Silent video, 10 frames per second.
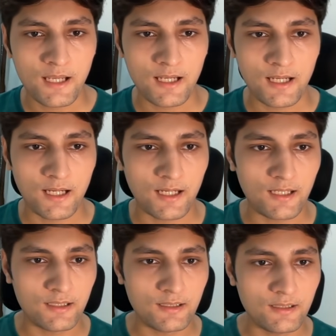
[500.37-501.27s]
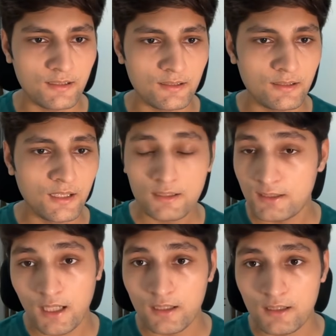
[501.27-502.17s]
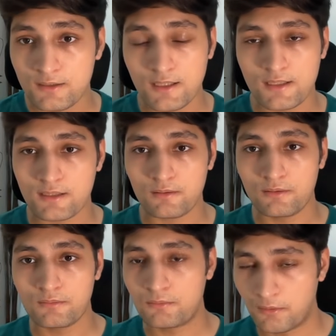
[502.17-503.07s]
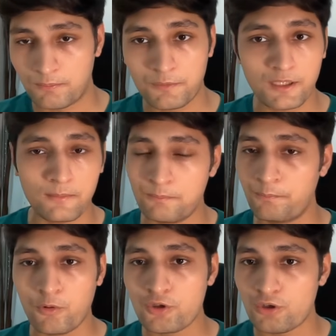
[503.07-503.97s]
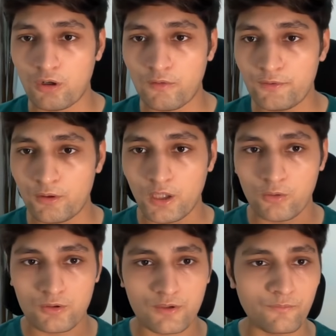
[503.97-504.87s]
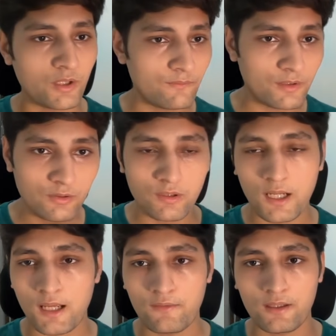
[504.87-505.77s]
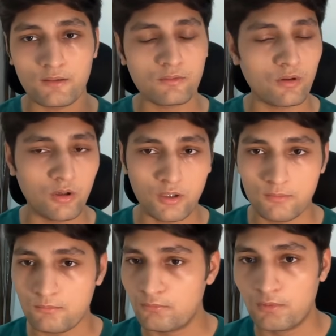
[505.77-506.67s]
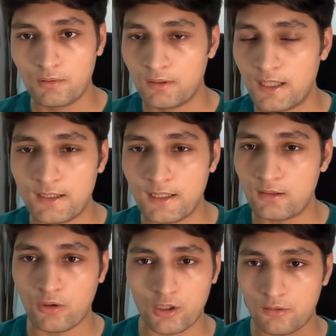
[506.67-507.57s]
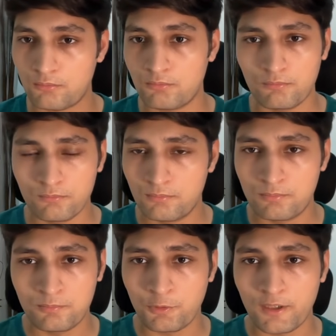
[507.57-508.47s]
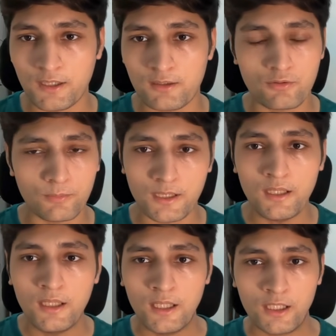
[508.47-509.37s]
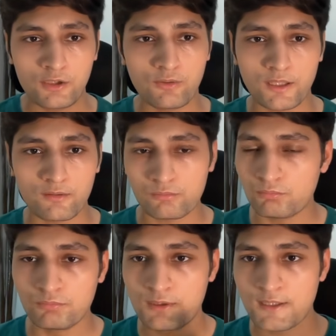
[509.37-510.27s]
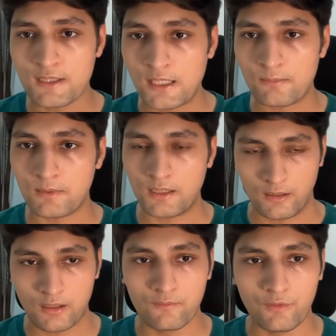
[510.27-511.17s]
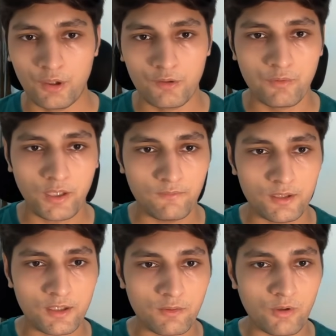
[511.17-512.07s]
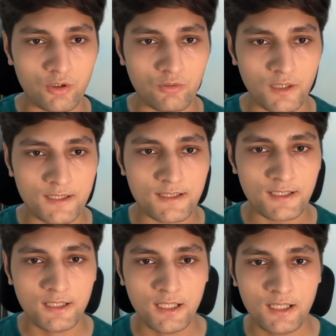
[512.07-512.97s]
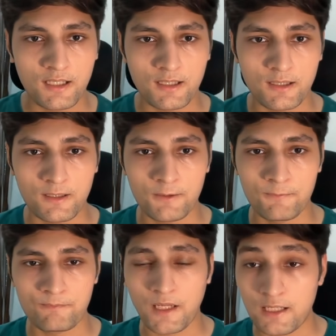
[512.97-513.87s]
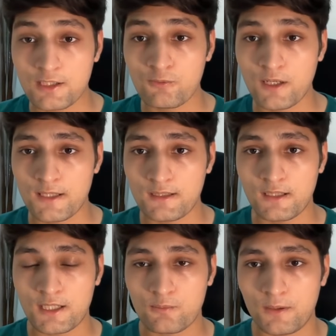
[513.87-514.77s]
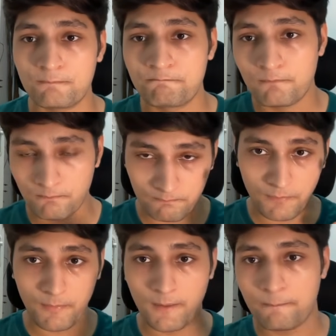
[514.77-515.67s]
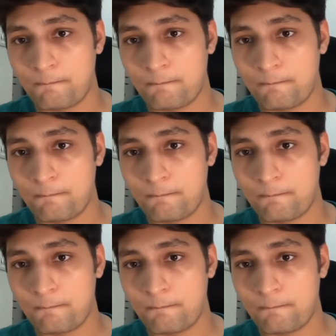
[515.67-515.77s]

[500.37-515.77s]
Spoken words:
And yeah, just post all of your doubts, whatever you are having on LinkedIn or Twitter to me. You can just DM me whatever that you want to ask. I'll see you guys in the next one. Bye bye.